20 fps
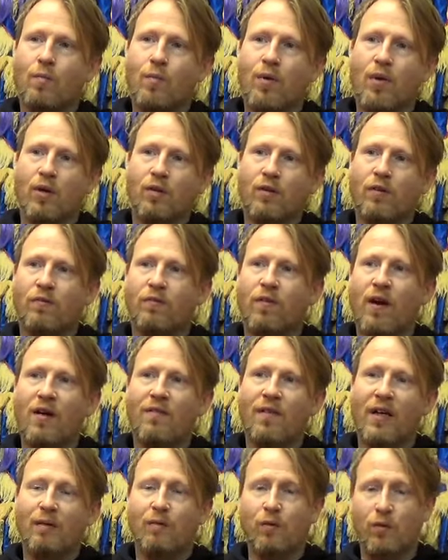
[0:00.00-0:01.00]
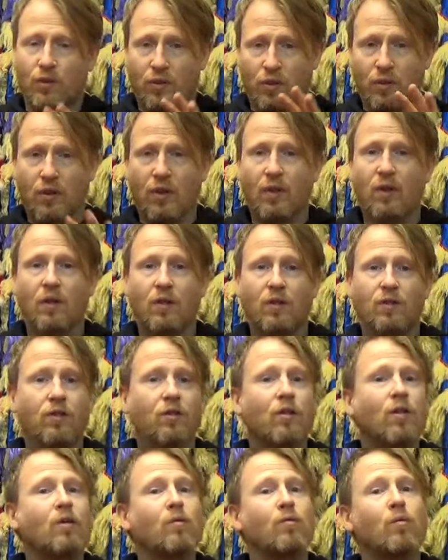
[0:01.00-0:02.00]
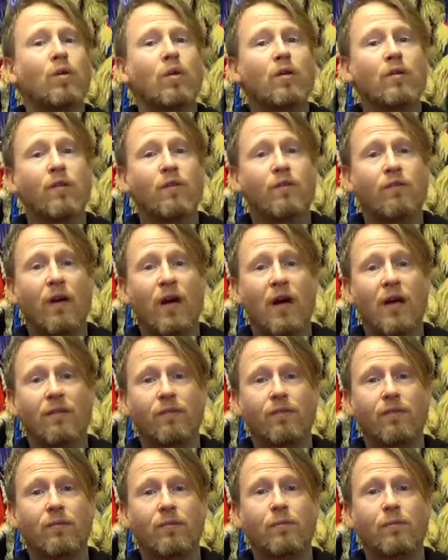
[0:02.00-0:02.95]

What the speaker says: beyond the 5 animals, has learnt one of the 5